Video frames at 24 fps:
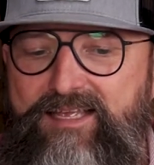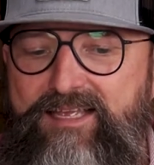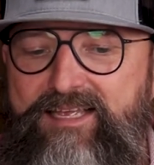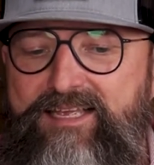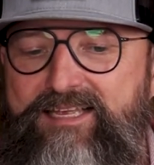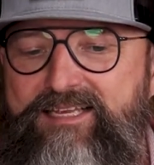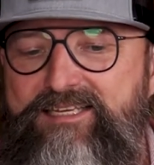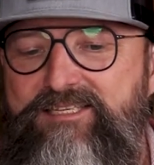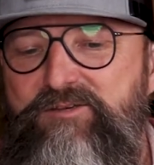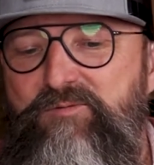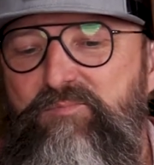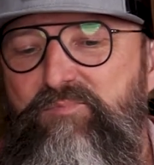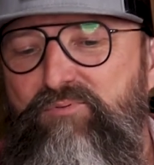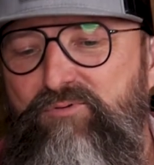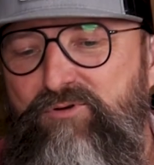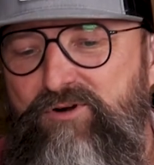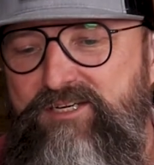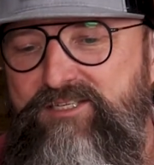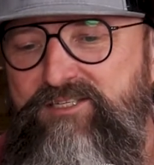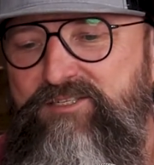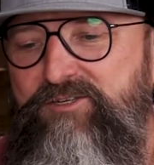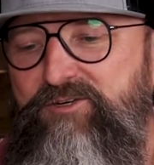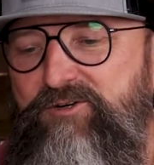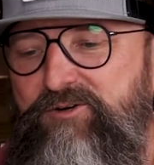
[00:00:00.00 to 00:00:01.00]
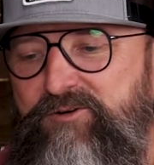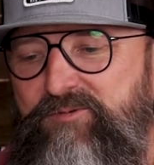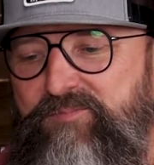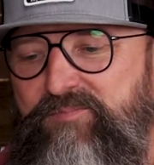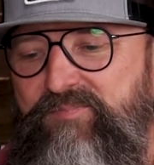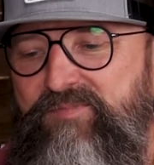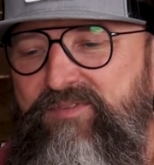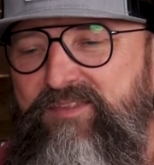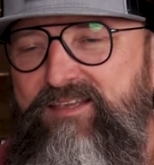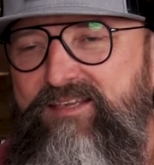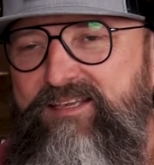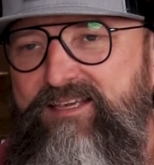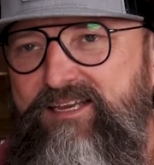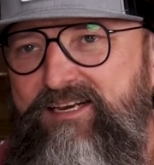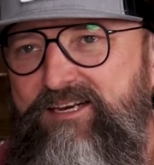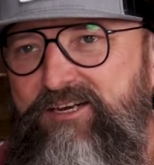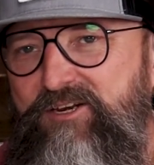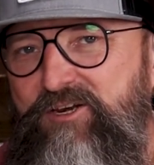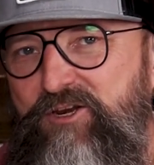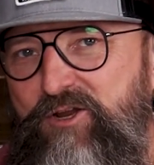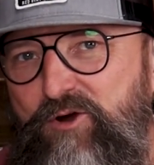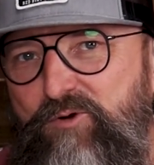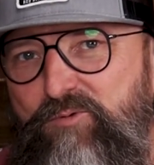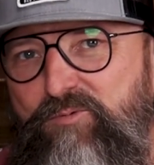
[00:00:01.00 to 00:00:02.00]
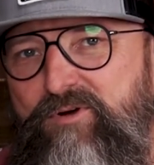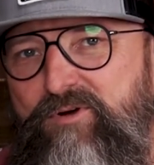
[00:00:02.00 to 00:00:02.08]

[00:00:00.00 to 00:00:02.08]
He's a prisoner. Yet no